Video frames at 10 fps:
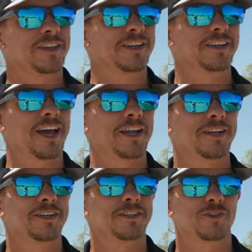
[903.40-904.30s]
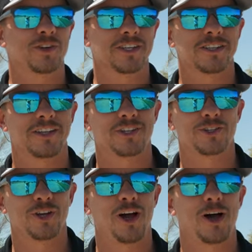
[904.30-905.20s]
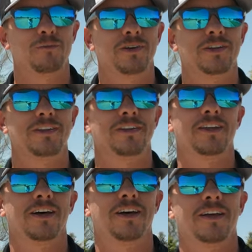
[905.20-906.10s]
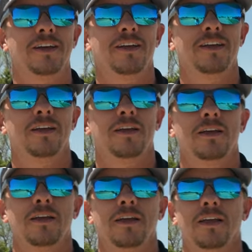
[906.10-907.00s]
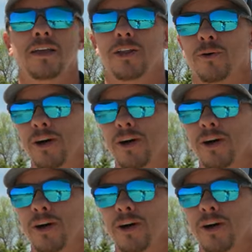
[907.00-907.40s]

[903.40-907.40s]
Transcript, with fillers: to think Dan drinks on the job and uh, you know